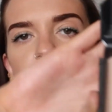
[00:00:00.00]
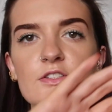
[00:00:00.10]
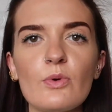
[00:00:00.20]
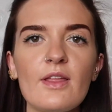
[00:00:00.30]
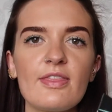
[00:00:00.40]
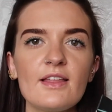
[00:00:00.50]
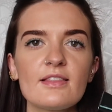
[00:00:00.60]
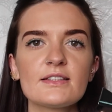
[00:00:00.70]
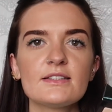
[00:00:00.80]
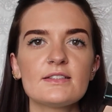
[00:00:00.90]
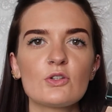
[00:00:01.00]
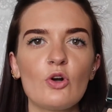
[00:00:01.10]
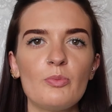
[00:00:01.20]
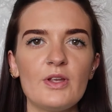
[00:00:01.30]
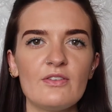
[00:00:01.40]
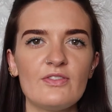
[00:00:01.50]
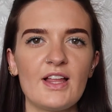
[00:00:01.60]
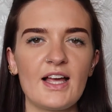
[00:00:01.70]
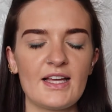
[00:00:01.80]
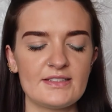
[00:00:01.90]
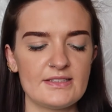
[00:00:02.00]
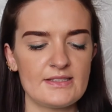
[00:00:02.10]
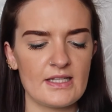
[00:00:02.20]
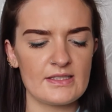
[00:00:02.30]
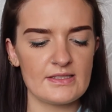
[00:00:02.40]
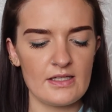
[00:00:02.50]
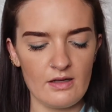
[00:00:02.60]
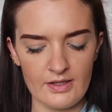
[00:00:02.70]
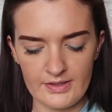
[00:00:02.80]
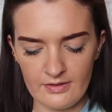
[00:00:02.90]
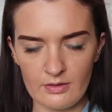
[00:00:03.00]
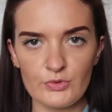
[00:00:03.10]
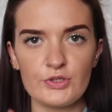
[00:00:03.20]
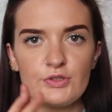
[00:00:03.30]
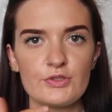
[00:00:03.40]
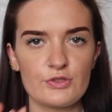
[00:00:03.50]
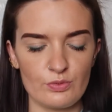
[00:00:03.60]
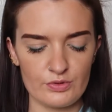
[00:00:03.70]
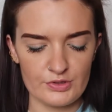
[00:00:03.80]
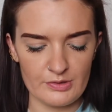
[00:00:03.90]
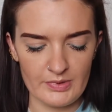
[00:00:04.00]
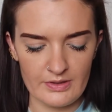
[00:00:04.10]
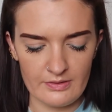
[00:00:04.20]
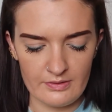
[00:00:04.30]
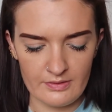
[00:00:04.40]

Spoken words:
So I think this is a copy of that. Is it Dandelion? I'm going to just swatch a bit.